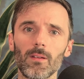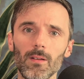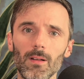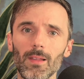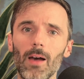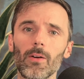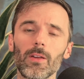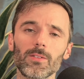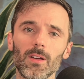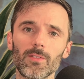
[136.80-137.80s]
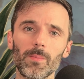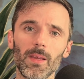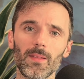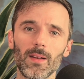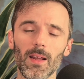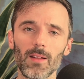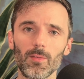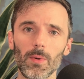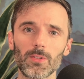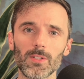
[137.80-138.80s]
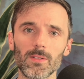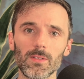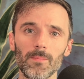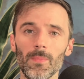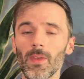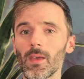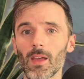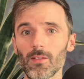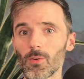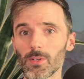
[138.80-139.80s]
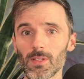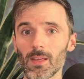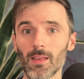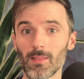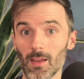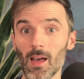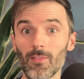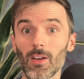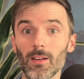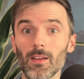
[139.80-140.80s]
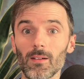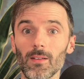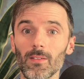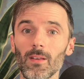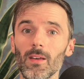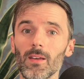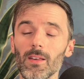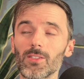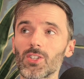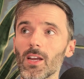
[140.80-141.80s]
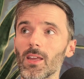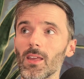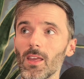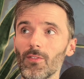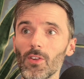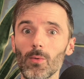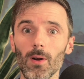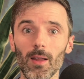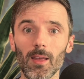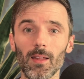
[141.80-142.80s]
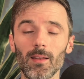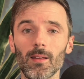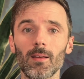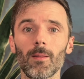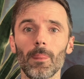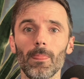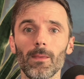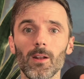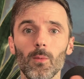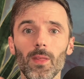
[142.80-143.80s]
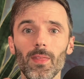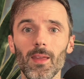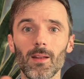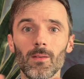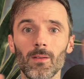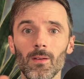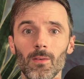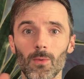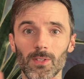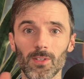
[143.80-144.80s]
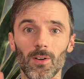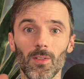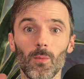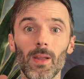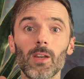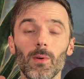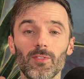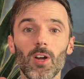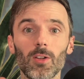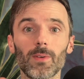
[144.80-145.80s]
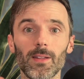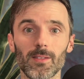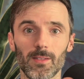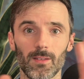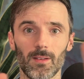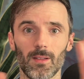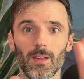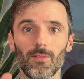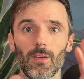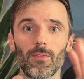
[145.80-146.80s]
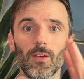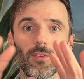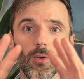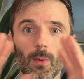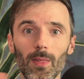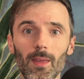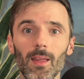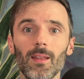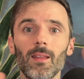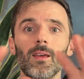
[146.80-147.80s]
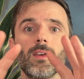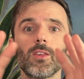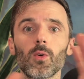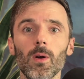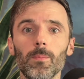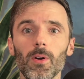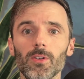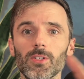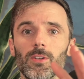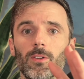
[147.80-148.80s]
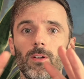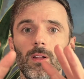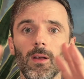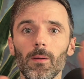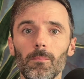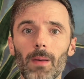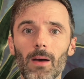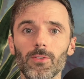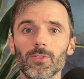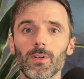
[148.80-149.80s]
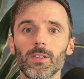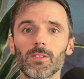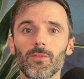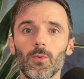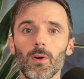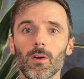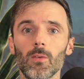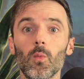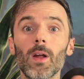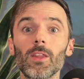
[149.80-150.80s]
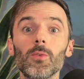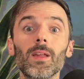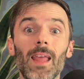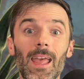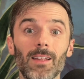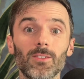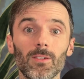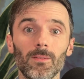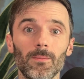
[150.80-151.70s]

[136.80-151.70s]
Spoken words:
allowing yourself to be in the negative emotions. And of course, the caveat here is checking if you are within what's called the window of tolerance. Like if you're within your personal boundaries for what you can handle,